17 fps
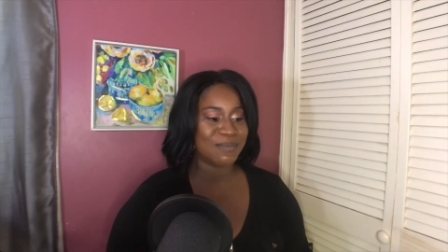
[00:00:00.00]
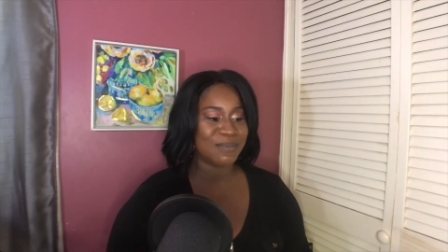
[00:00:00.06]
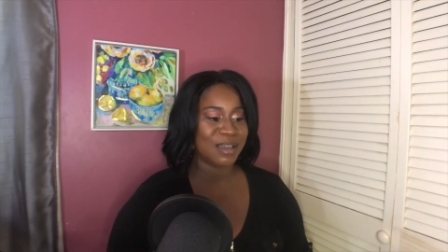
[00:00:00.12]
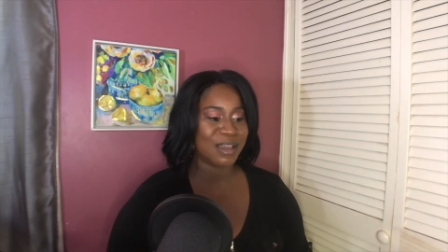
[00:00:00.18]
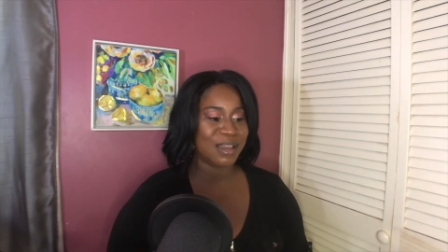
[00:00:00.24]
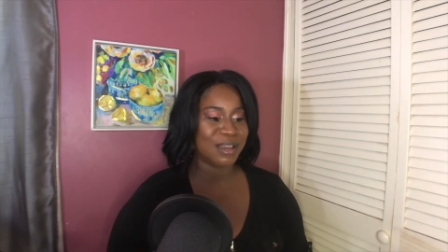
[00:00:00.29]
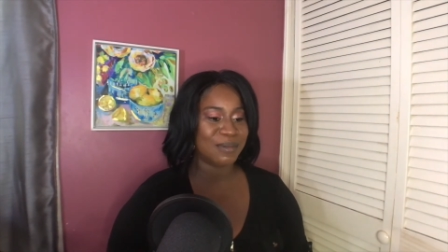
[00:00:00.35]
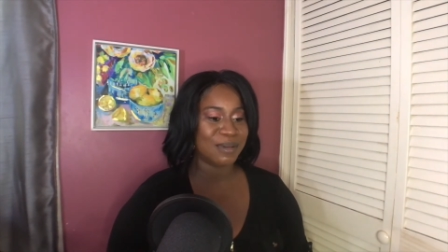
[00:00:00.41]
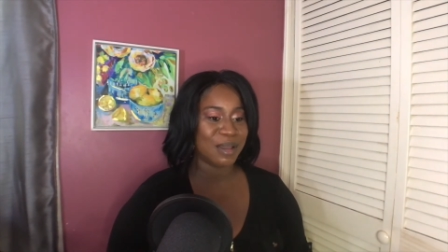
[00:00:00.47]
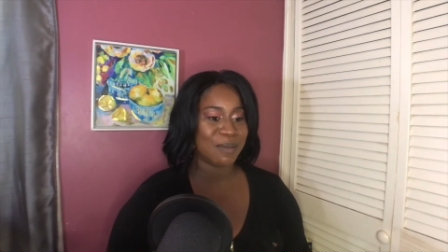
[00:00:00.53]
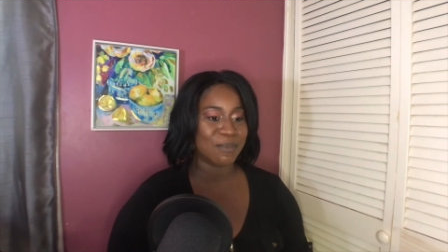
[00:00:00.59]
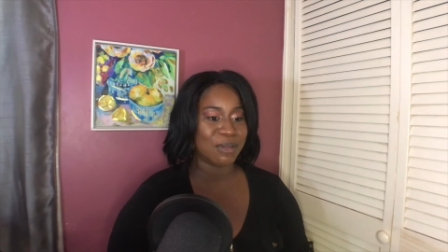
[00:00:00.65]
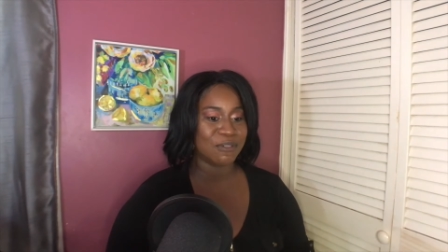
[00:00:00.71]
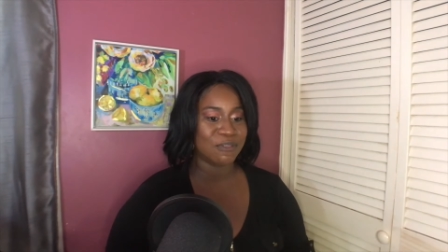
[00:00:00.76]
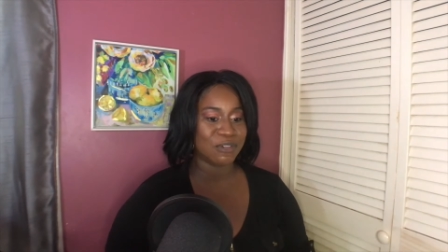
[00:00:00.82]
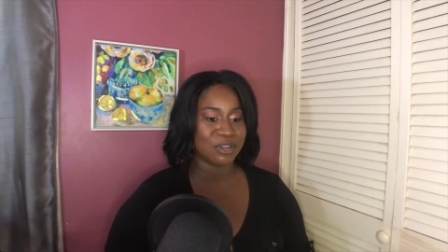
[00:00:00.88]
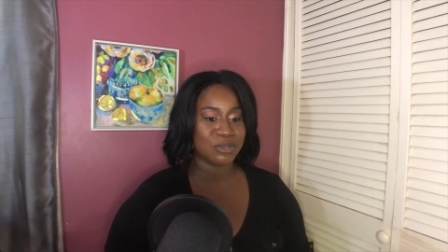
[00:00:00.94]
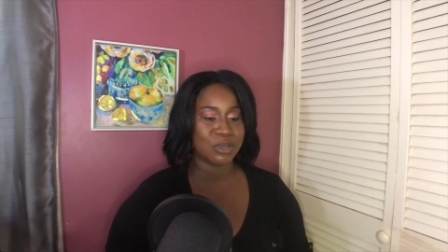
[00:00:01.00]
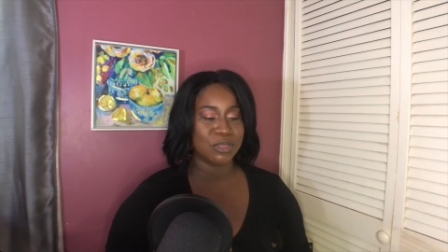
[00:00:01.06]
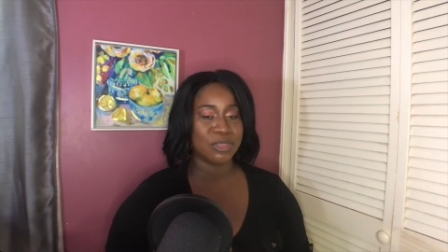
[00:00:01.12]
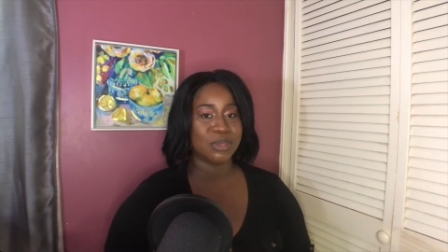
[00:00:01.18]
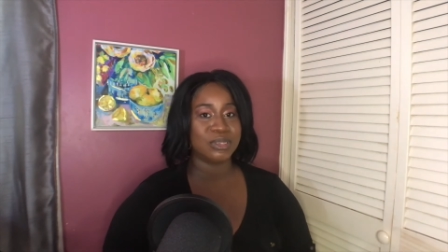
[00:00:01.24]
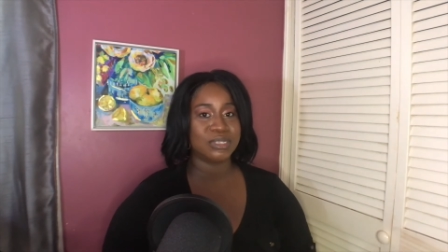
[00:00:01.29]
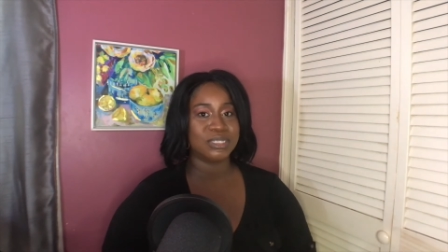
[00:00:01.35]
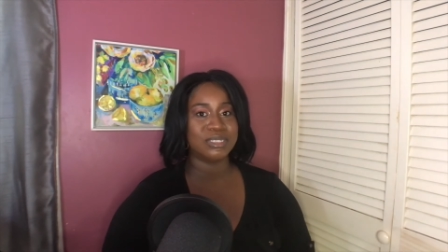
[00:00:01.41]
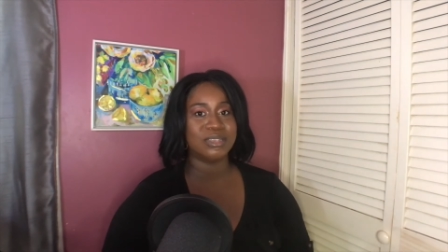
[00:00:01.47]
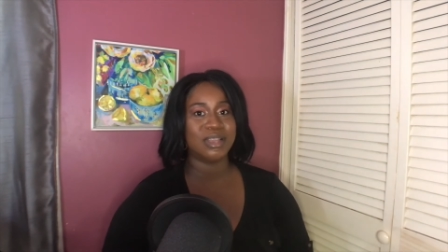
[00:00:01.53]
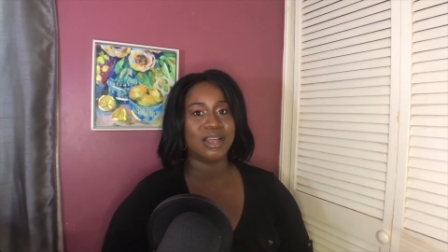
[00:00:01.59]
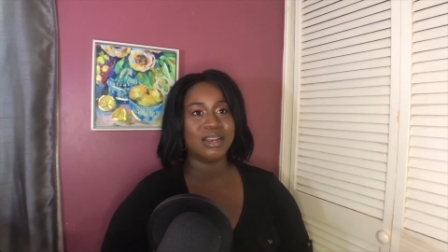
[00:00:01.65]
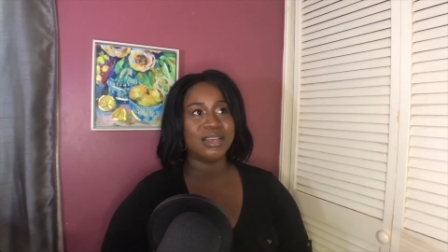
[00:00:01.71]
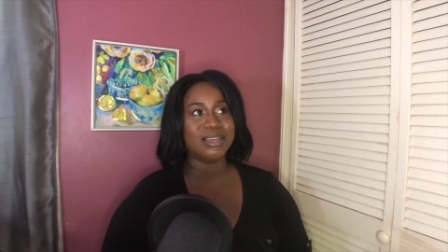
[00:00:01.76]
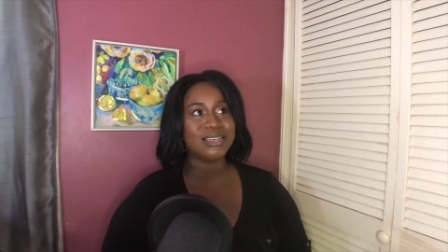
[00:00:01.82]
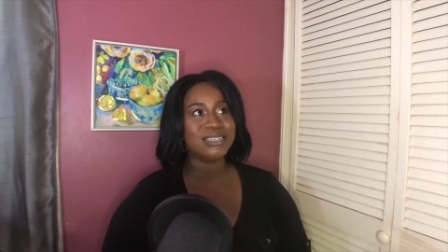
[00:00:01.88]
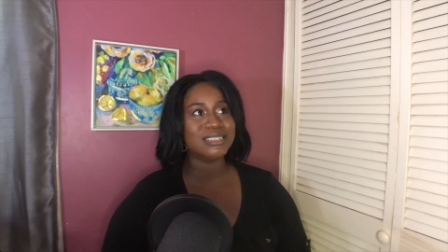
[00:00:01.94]
got my first
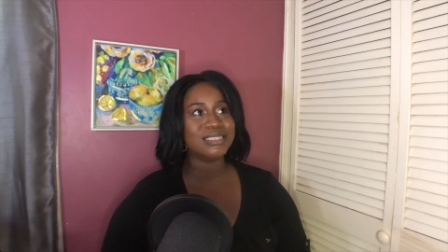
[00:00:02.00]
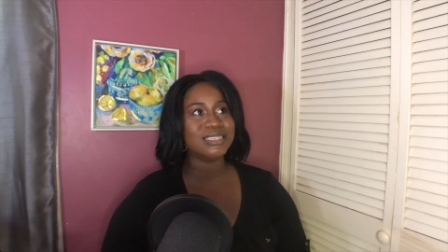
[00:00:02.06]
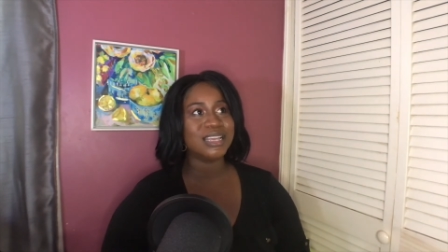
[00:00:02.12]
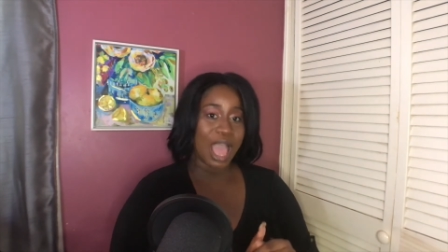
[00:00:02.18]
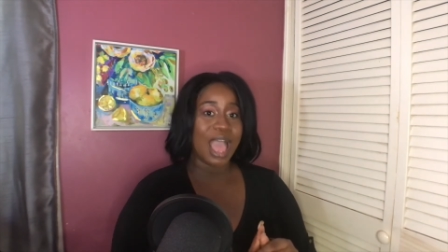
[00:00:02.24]
$1,000.